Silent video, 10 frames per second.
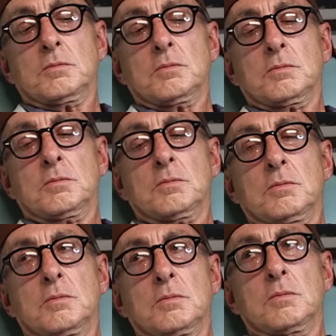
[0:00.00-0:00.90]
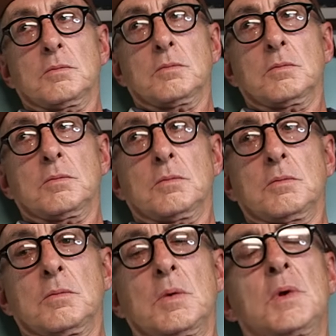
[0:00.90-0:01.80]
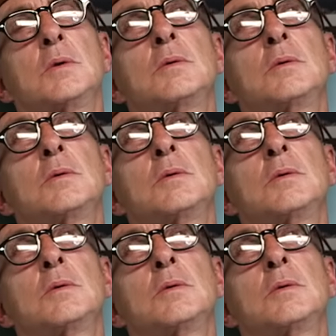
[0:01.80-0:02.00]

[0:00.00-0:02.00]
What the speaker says: (no one is talking)